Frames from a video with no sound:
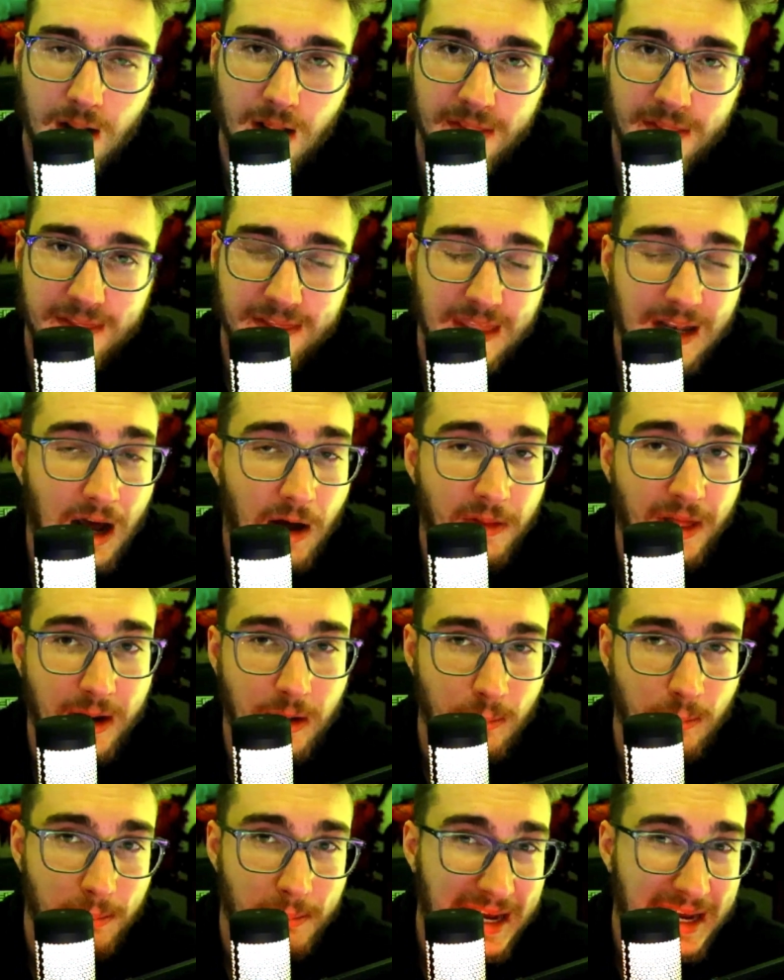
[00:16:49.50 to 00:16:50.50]
Now, they
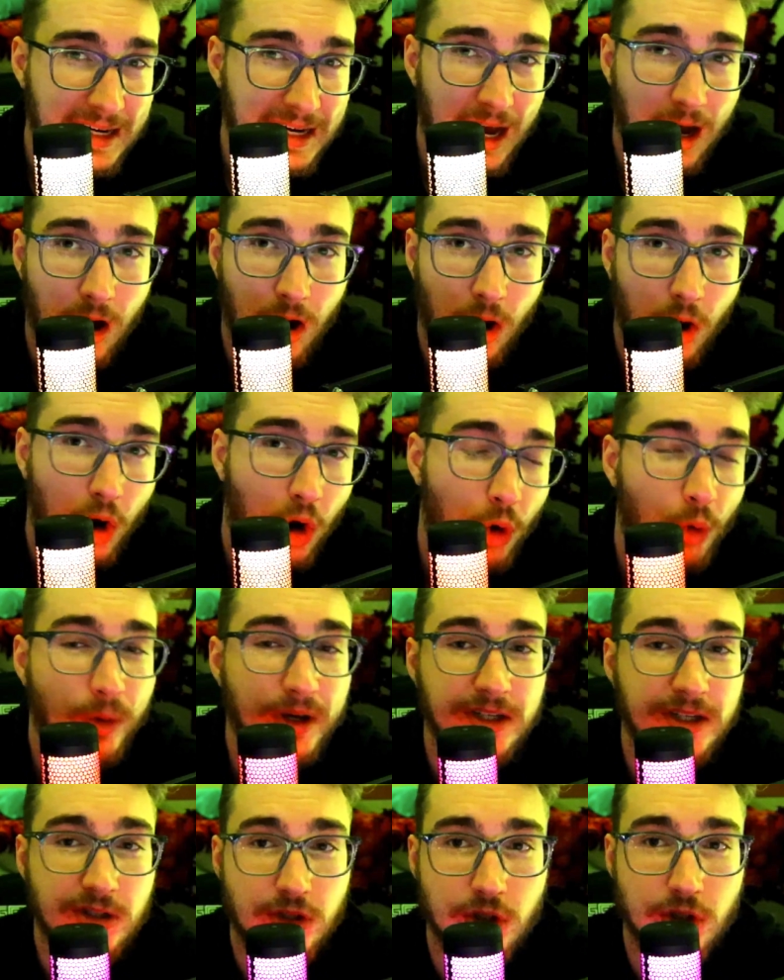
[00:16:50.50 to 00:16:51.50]
may not
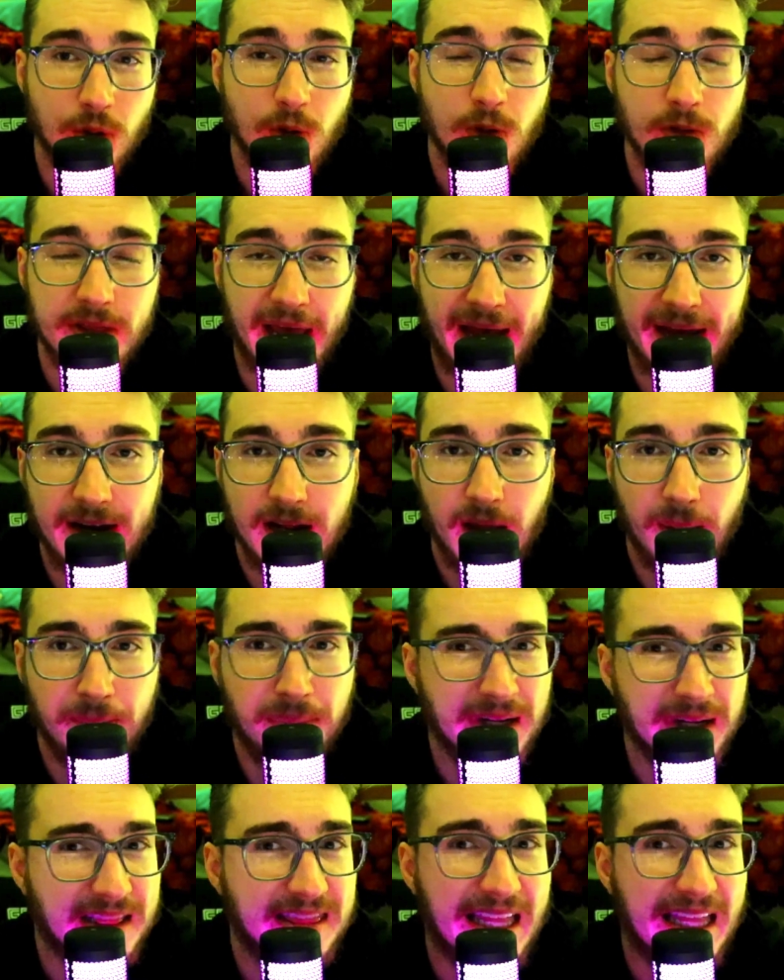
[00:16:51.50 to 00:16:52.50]
always do that,
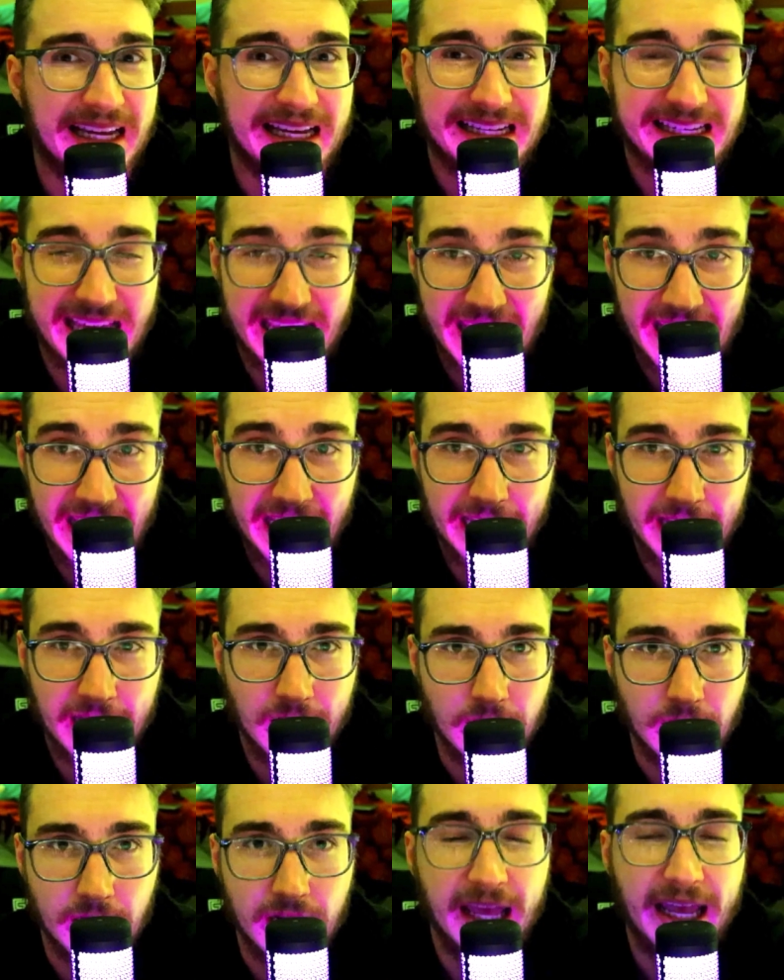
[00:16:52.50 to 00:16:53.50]
but they
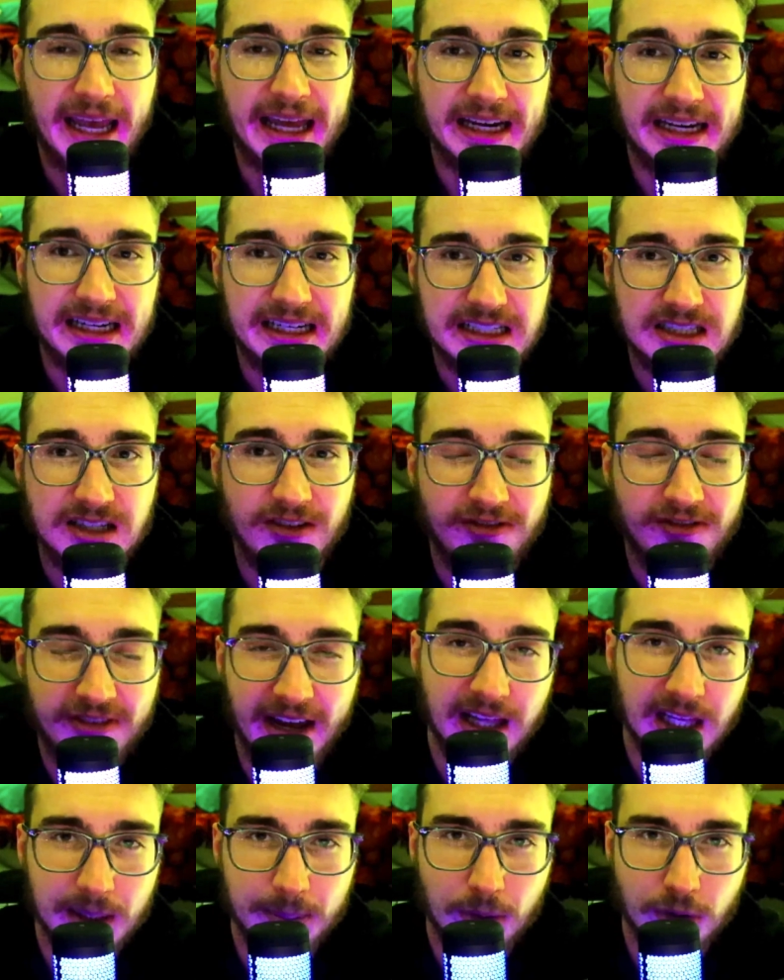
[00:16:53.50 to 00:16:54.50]
can, and it is
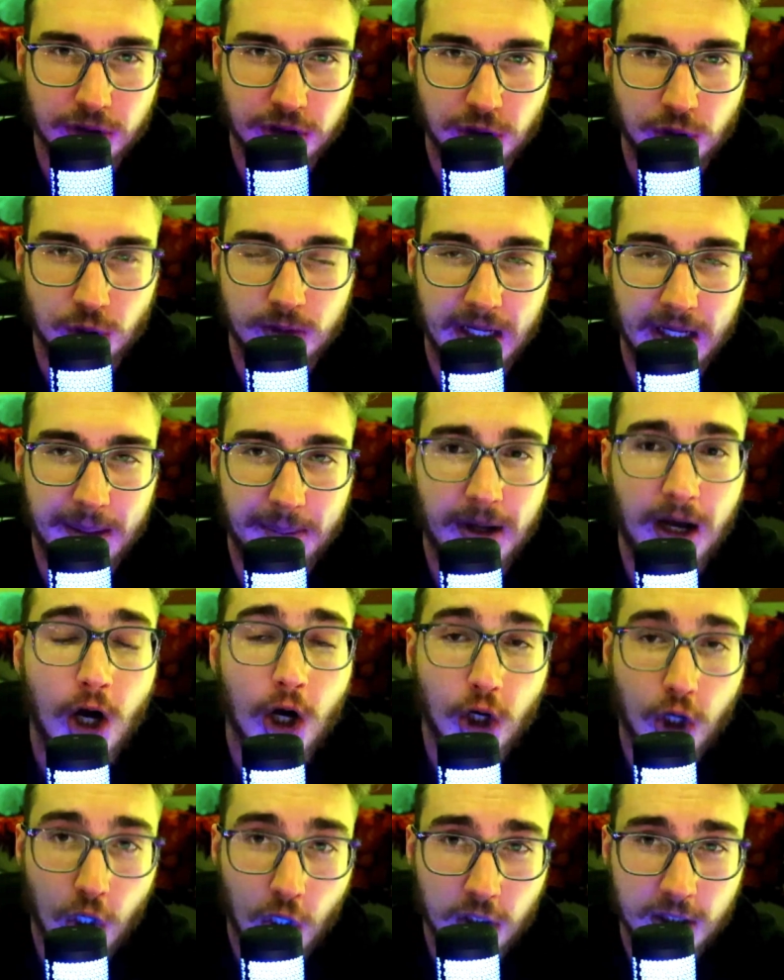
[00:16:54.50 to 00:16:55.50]
available to them
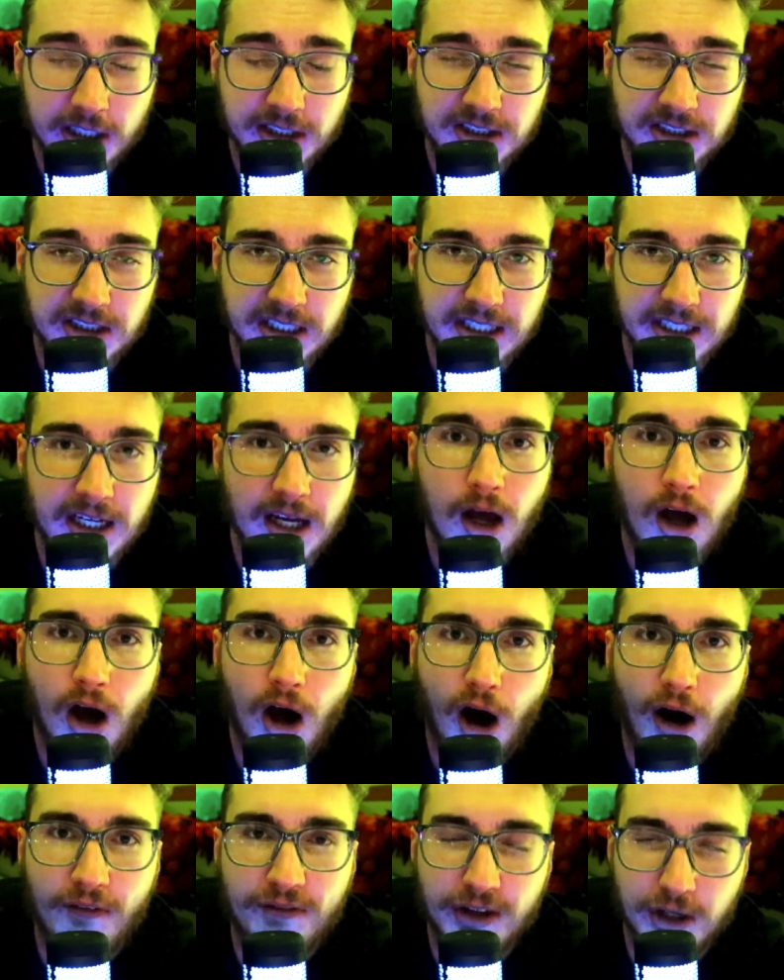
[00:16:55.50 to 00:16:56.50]
courtesy
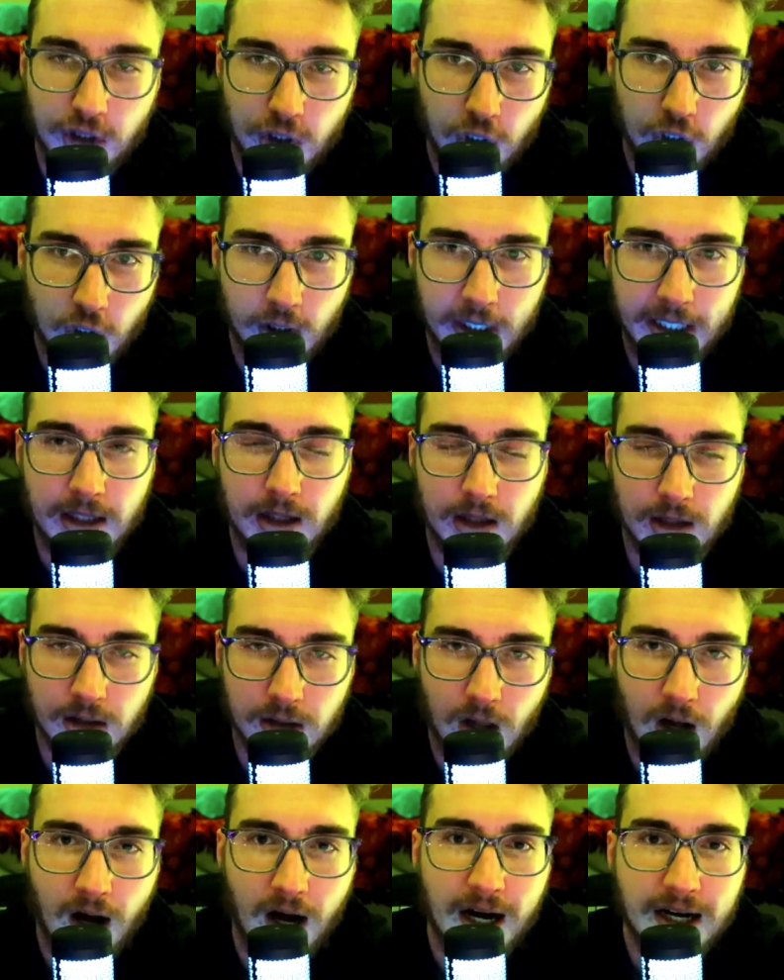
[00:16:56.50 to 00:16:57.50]
of the current
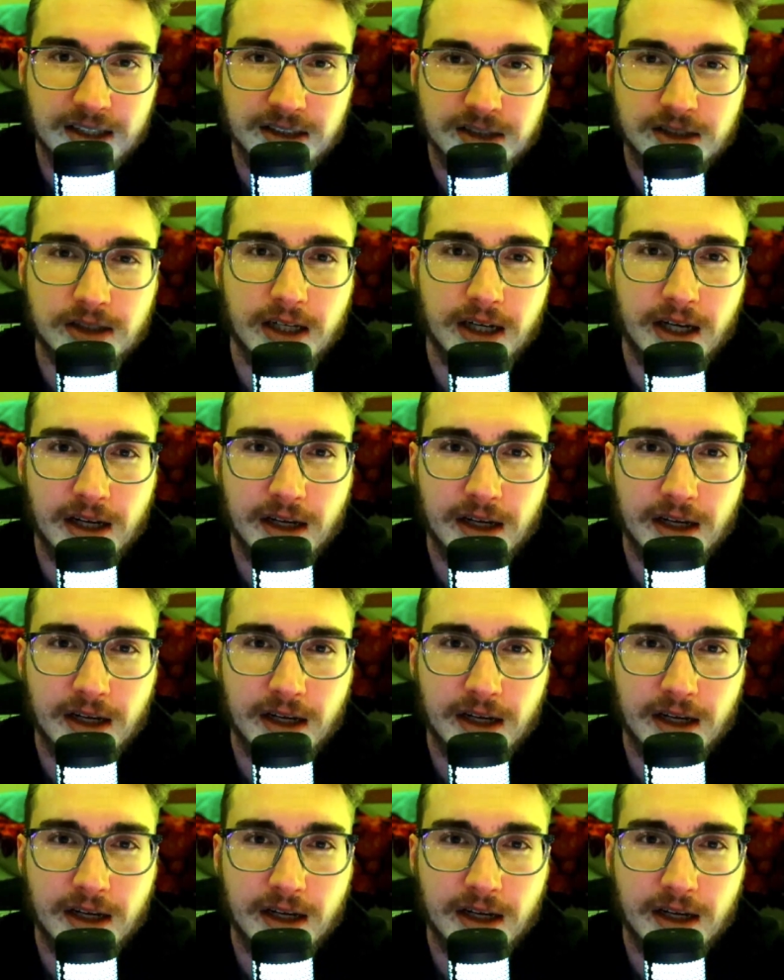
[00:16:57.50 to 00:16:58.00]
laws.